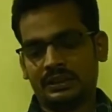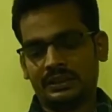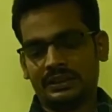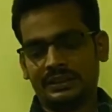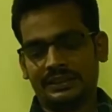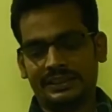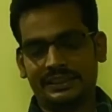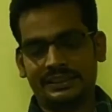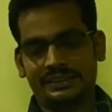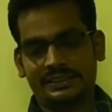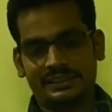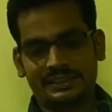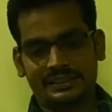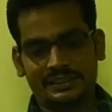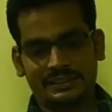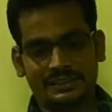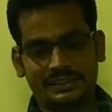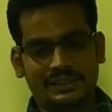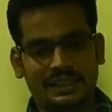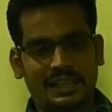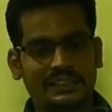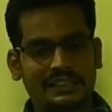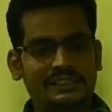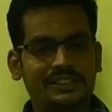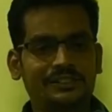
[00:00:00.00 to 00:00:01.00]
it is
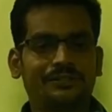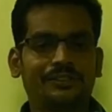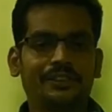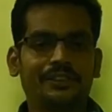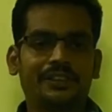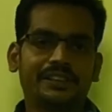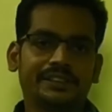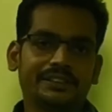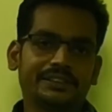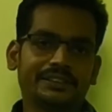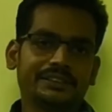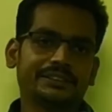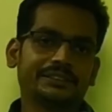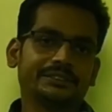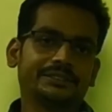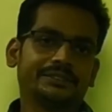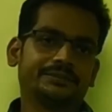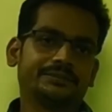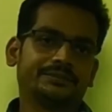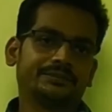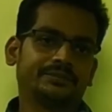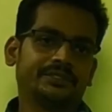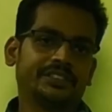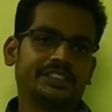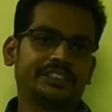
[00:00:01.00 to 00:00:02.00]
classified,
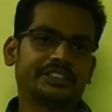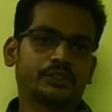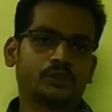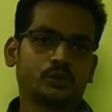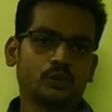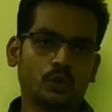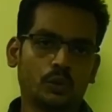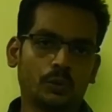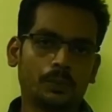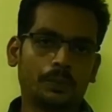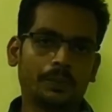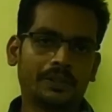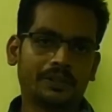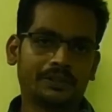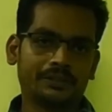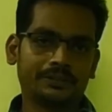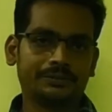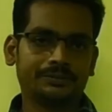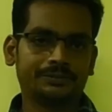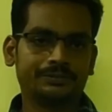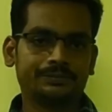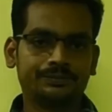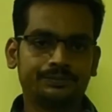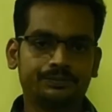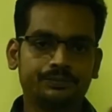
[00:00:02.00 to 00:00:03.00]
it is grouped
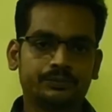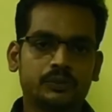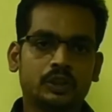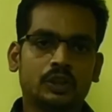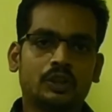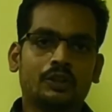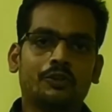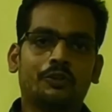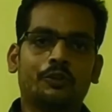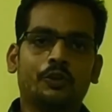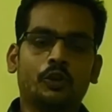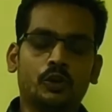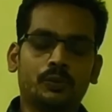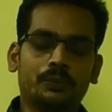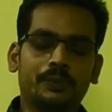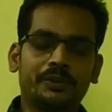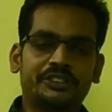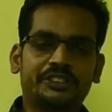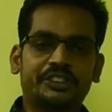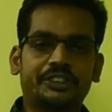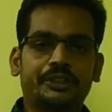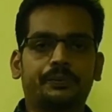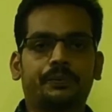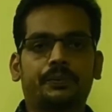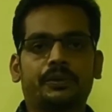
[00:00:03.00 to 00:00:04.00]
4
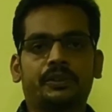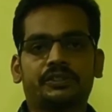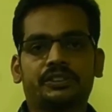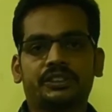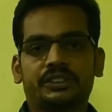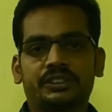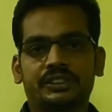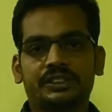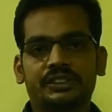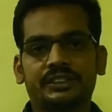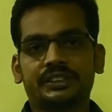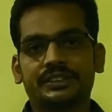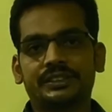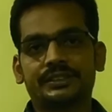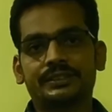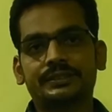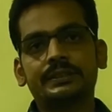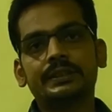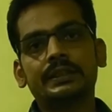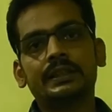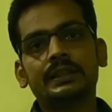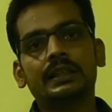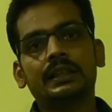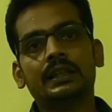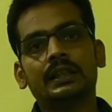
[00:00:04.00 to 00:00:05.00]
machining process.
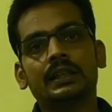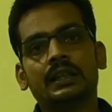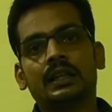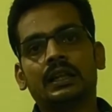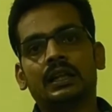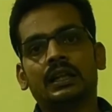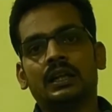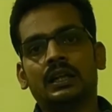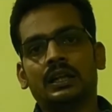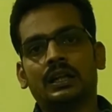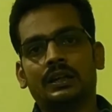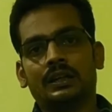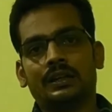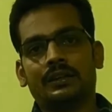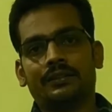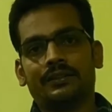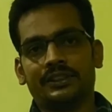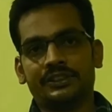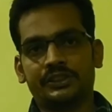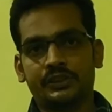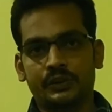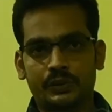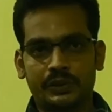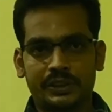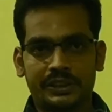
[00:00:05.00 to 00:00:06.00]

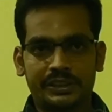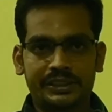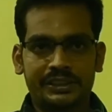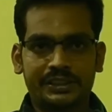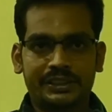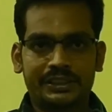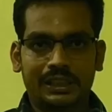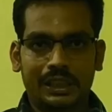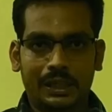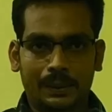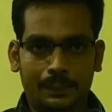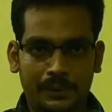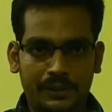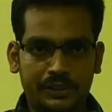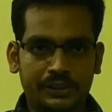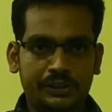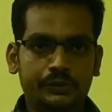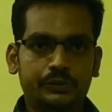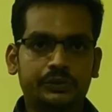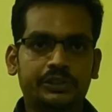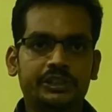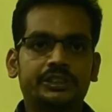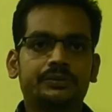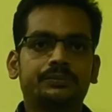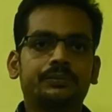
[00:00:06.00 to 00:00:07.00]
First one is
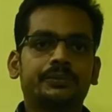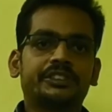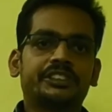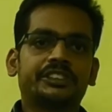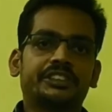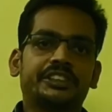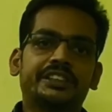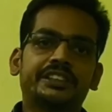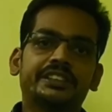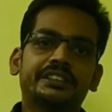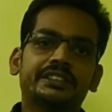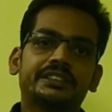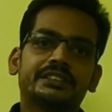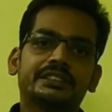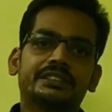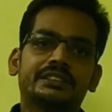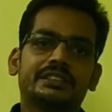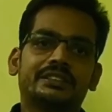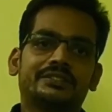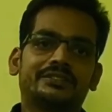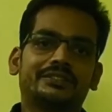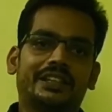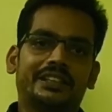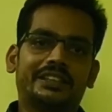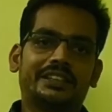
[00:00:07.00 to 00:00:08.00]
abrasive jet machining,
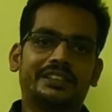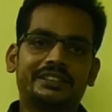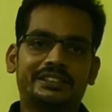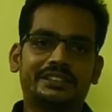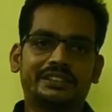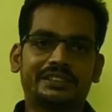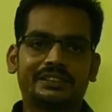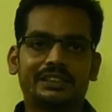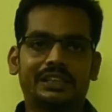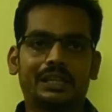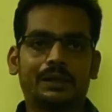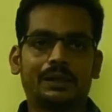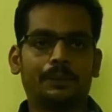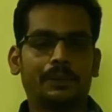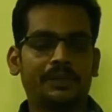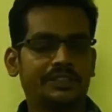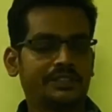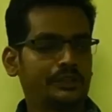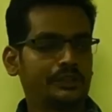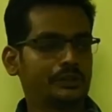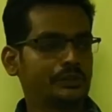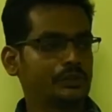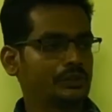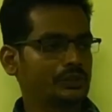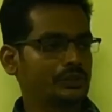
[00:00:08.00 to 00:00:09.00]
where is
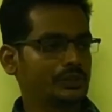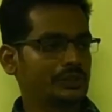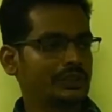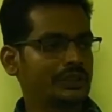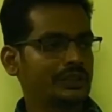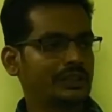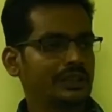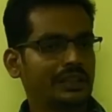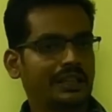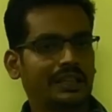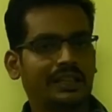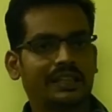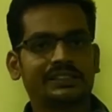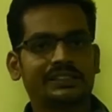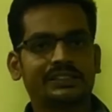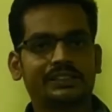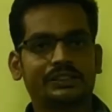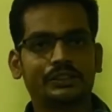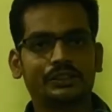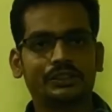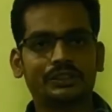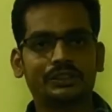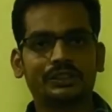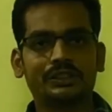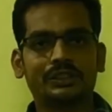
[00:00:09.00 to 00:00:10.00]
abrasives as
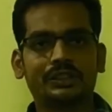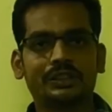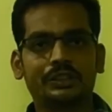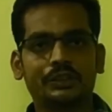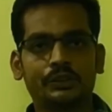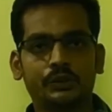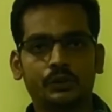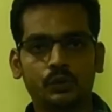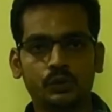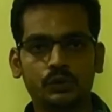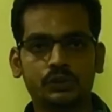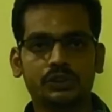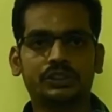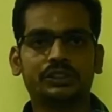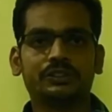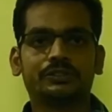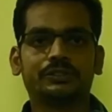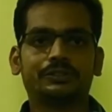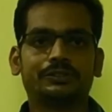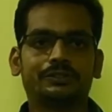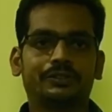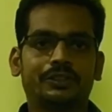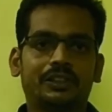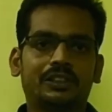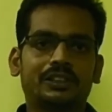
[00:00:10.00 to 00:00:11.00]
used
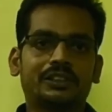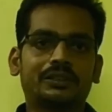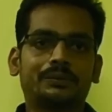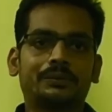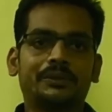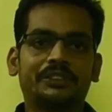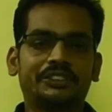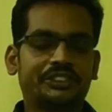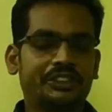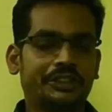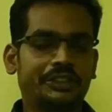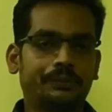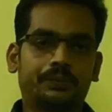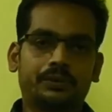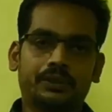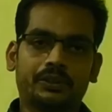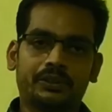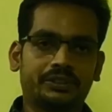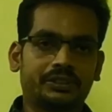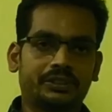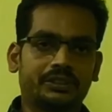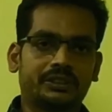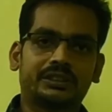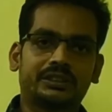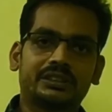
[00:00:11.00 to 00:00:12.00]
for machining
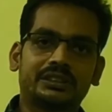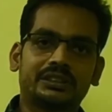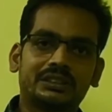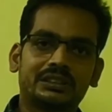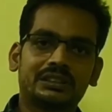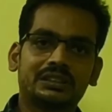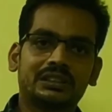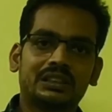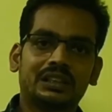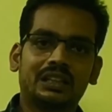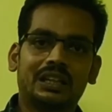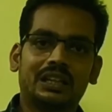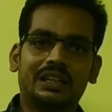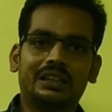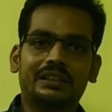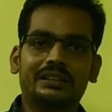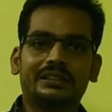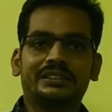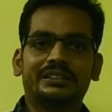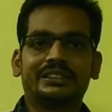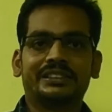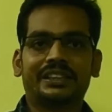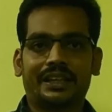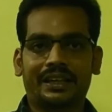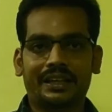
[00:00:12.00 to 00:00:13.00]
process. And
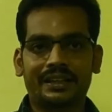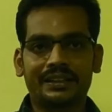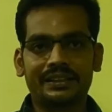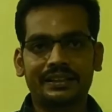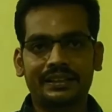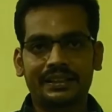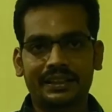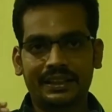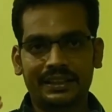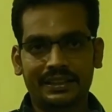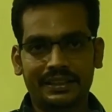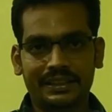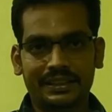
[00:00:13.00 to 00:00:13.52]
second